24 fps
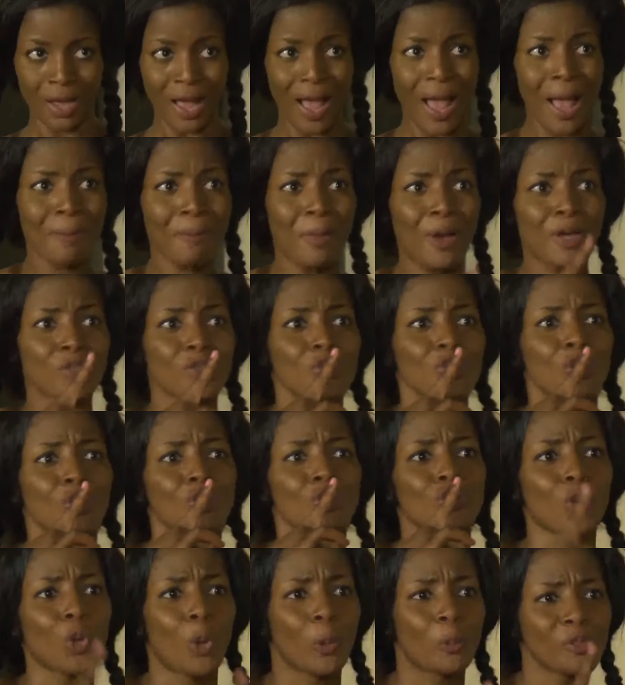Abba,
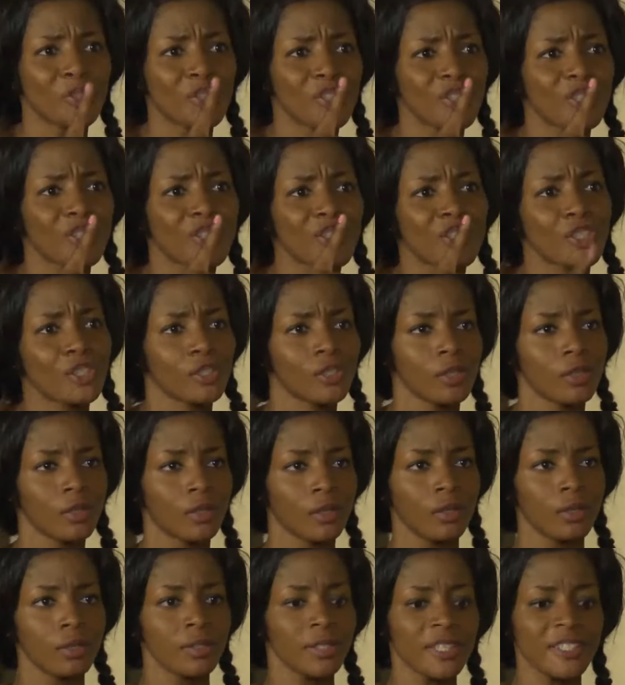shut up. Shh.
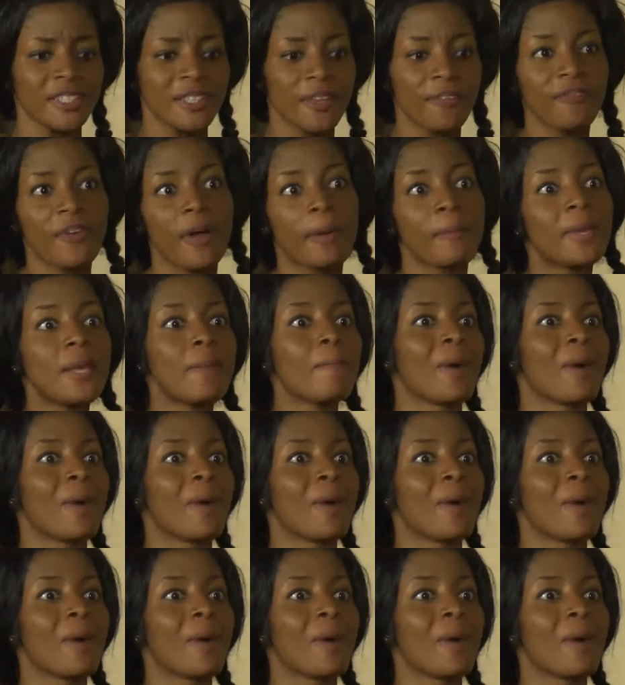This is a family